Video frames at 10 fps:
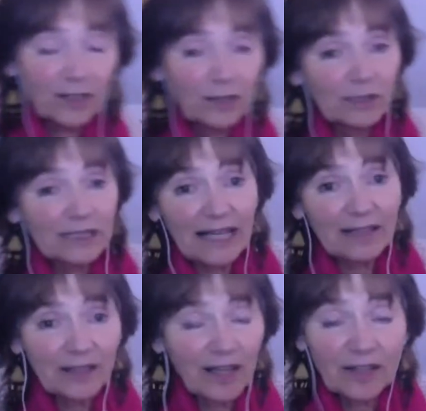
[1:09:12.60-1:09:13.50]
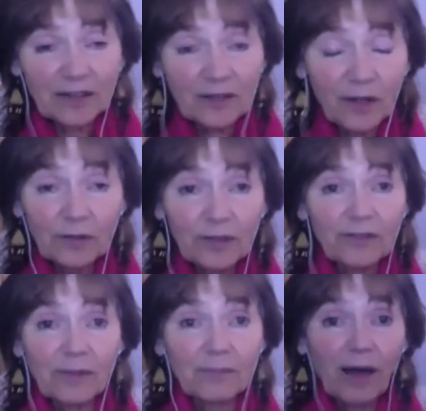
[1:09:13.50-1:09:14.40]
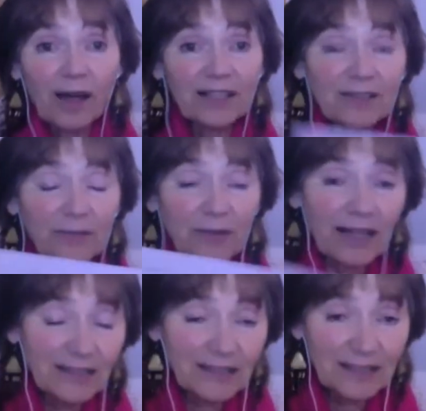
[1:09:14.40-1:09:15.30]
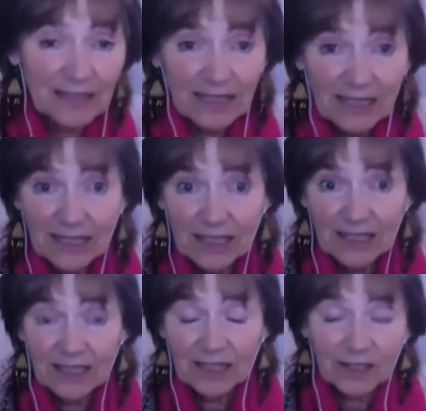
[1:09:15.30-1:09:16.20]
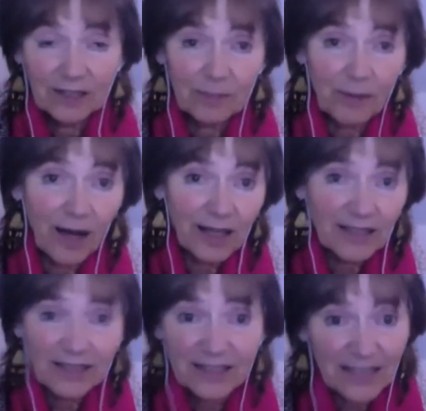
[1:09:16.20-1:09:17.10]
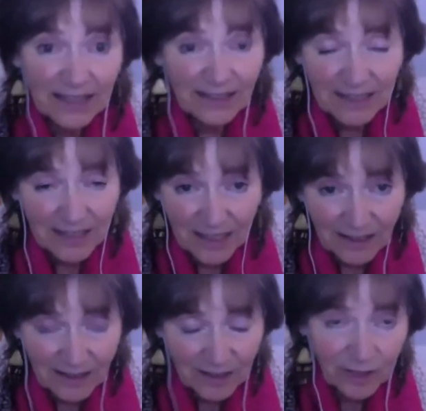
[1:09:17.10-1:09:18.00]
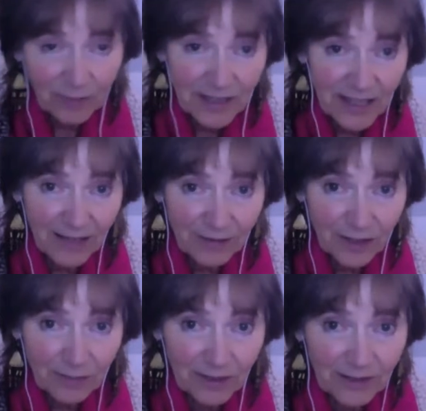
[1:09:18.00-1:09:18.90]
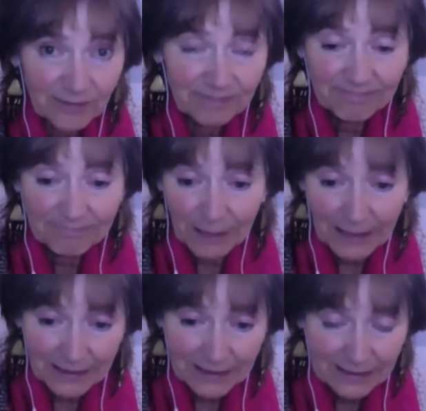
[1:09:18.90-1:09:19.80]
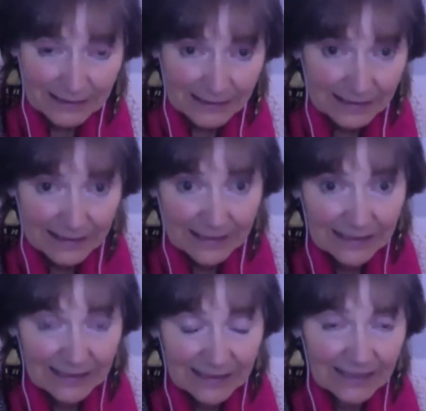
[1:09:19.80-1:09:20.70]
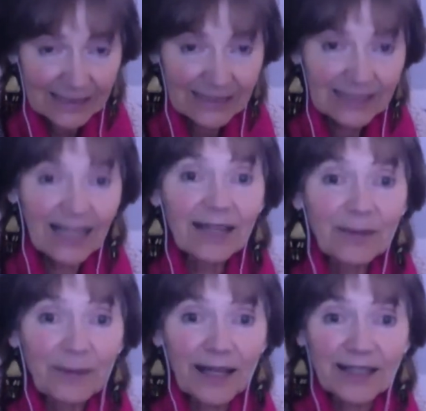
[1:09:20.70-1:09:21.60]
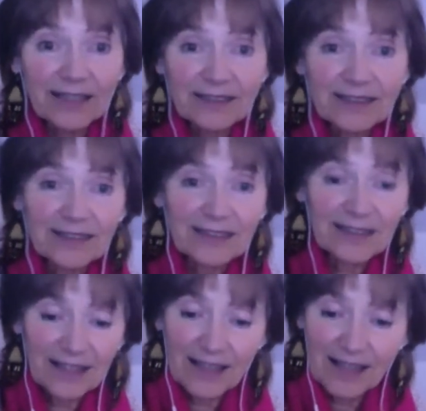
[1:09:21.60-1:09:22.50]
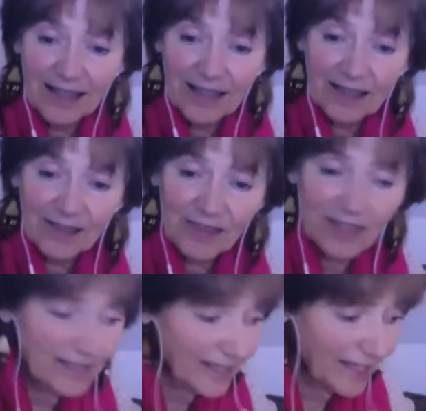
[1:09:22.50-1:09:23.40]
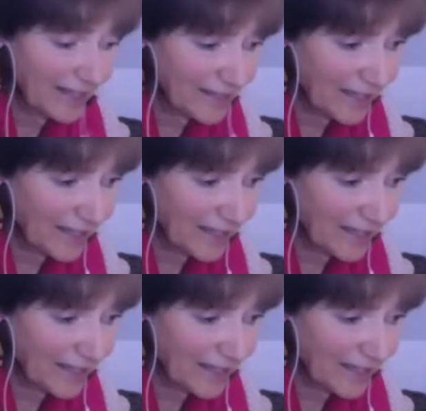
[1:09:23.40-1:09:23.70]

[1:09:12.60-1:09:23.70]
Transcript: cool down. And I don't know if the pot is wrecked or the pot is stainless steel. It should be salvageable. But anyway, this is